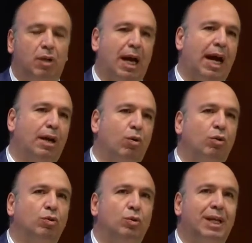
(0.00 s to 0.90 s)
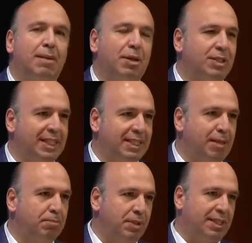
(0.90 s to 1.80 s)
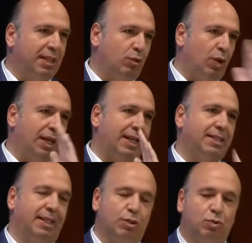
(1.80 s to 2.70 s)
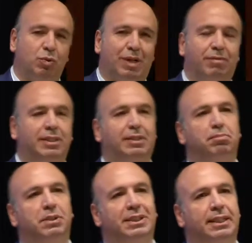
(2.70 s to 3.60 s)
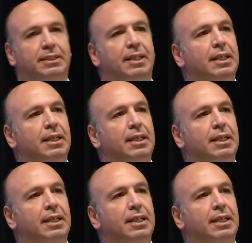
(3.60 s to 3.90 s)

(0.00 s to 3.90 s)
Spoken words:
I own today about 16%, so I raised it to 17%.